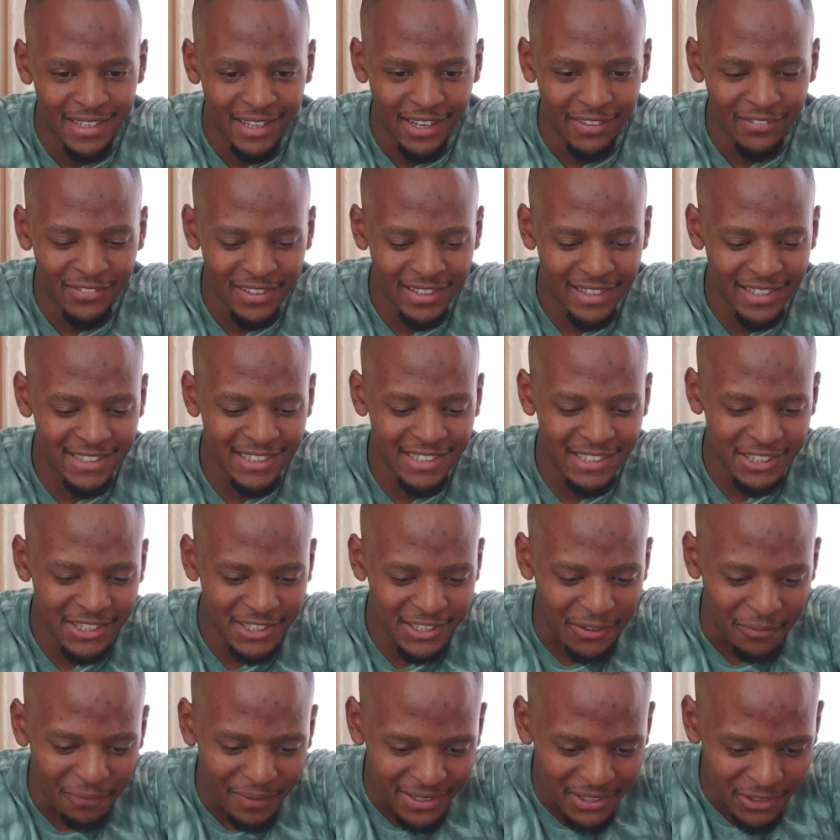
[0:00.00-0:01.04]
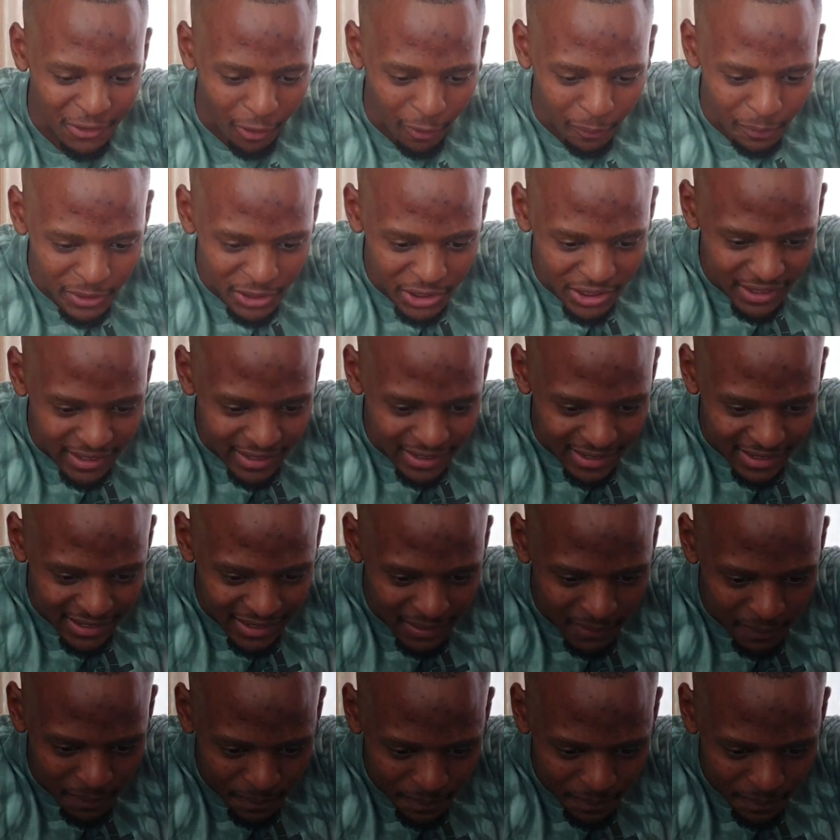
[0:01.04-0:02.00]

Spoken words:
I mean, there's just so much options,